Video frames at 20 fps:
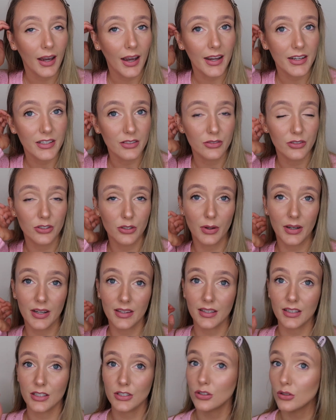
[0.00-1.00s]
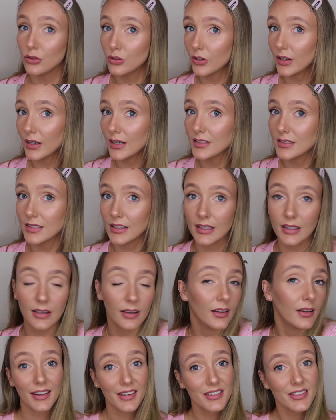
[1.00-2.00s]
I don't do anything too crazy.
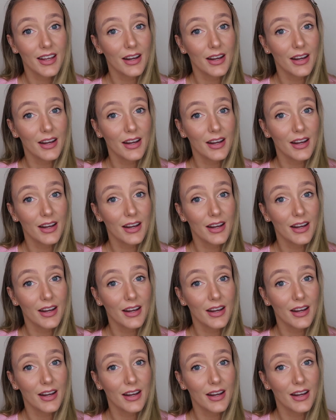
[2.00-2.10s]
Thanks